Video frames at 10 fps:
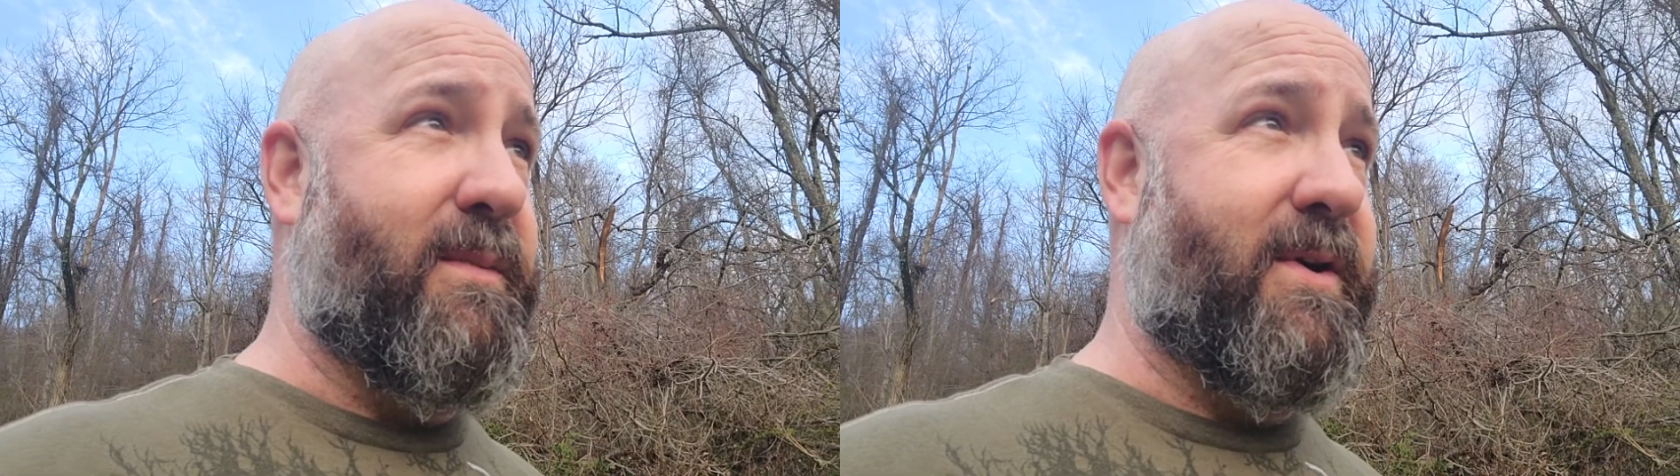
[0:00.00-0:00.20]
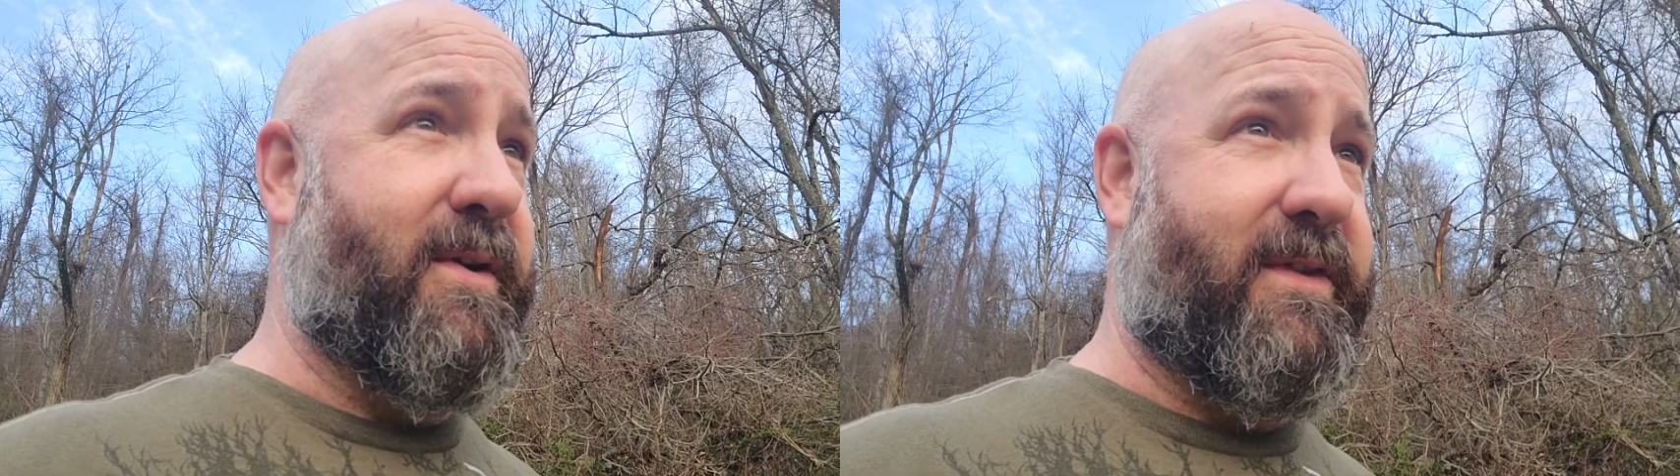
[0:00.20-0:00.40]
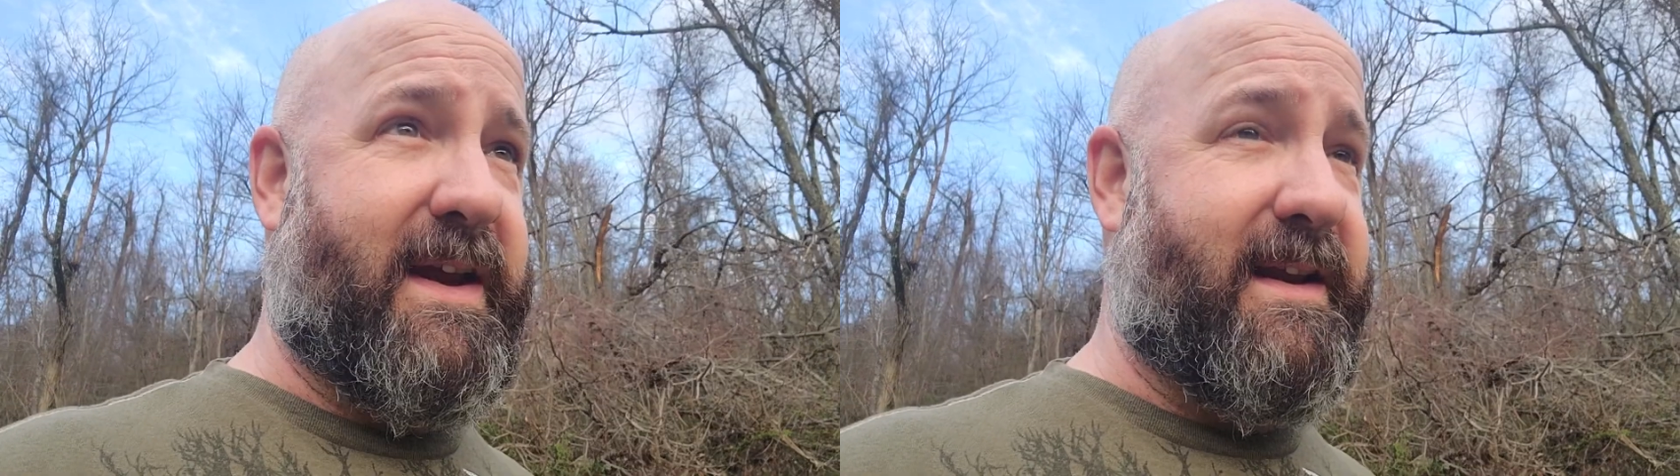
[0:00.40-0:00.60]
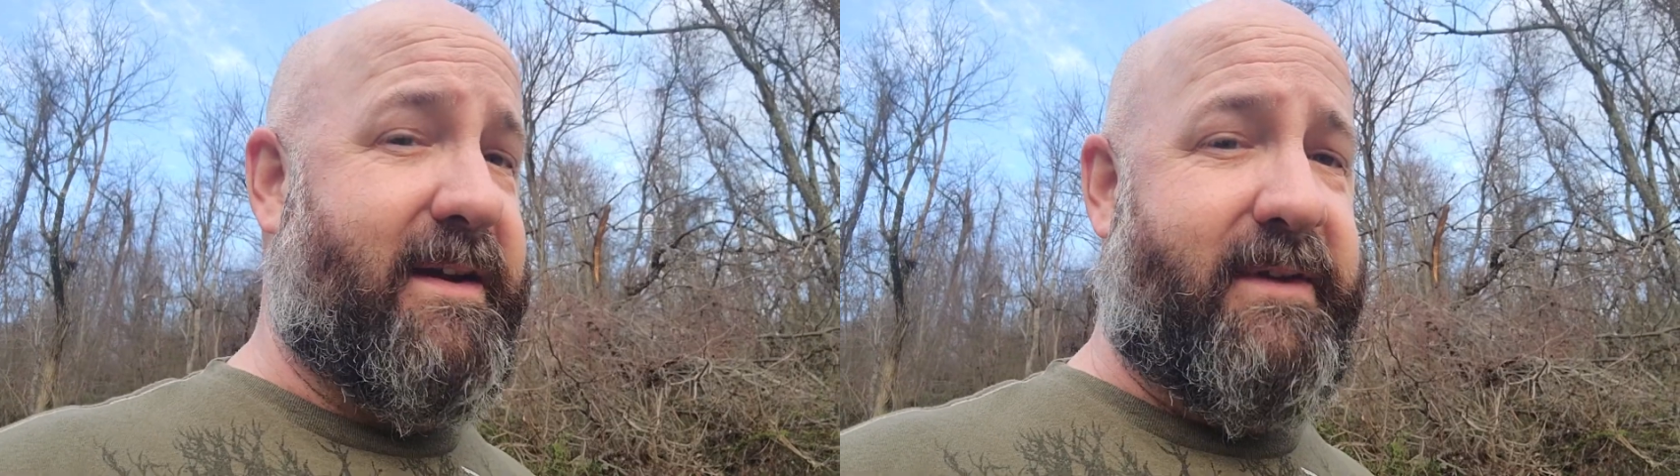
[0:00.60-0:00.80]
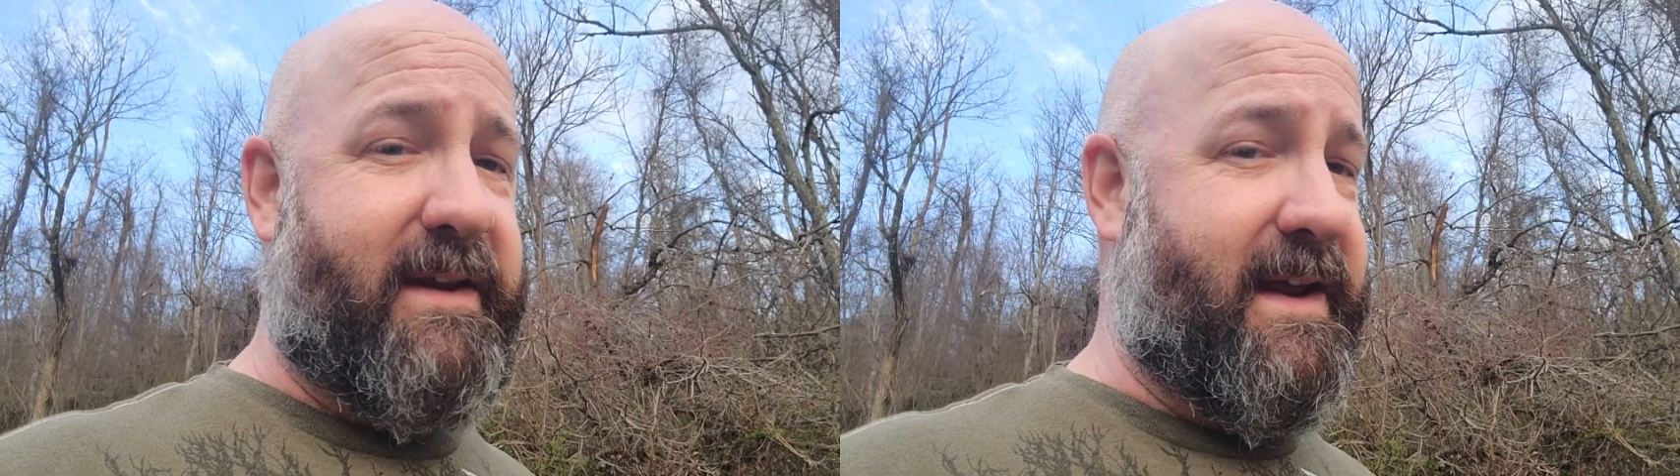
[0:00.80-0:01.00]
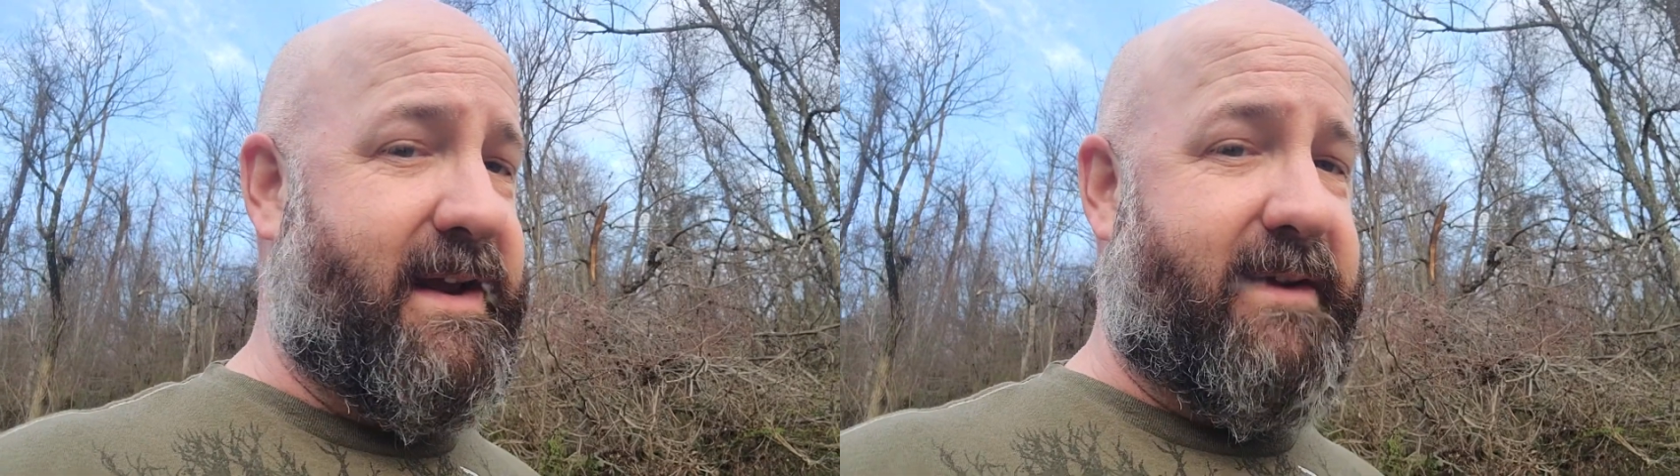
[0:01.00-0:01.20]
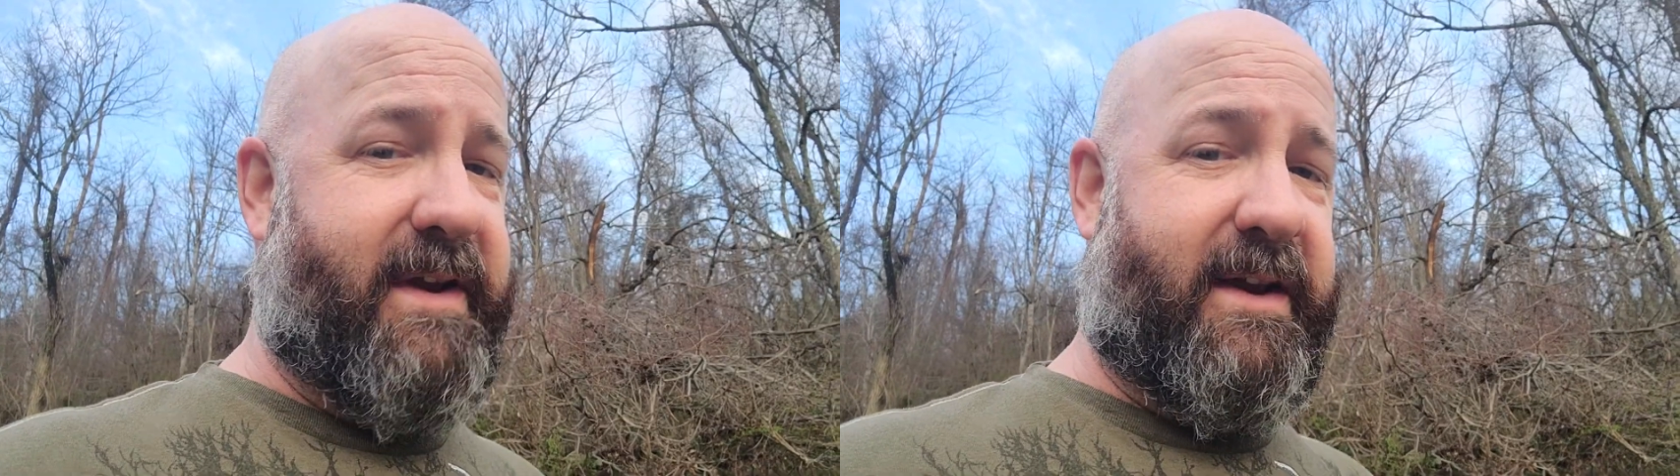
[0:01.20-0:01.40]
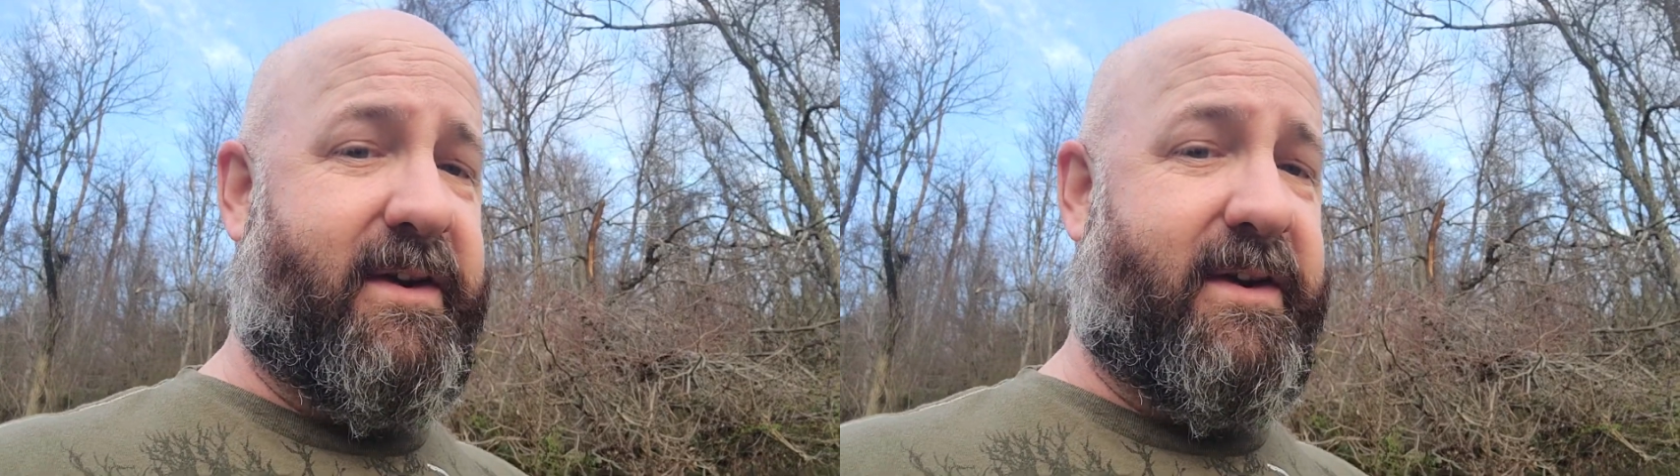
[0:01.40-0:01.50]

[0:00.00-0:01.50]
because they loved that